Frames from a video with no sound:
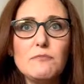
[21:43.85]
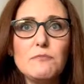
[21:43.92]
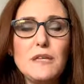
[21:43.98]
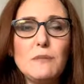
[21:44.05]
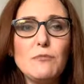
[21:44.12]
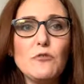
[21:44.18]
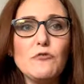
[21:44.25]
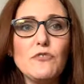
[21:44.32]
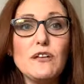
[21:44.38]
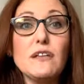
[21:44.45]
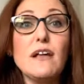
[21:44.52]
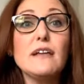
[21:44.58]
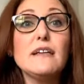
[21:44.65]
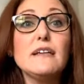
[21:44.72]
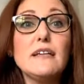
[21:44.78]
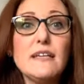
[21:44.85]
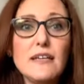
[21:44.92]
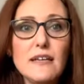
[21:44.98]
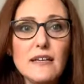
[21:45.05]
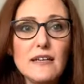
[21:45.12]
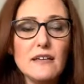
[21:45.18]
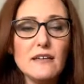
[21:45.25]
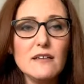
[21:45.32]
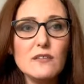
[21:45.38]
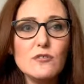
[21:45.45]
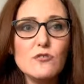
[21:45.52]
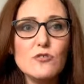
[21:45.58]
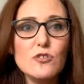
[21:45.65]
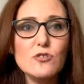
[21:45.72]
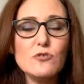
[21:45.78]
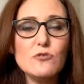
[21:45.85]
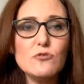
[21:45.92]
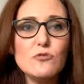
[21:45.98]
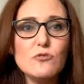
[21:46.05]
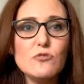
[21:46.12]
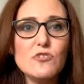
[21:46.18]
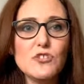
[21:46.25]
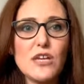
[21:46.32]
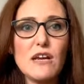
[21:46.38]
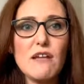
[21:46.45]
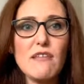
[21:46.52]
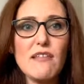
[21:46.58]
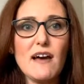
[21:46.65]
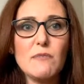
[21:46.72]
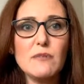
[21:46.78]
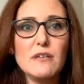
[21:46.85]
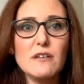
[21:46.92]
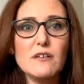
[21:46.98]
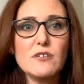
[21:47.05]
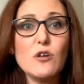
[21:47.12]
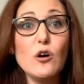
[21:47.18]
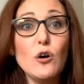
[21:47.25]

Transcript: people feel a need to share that because,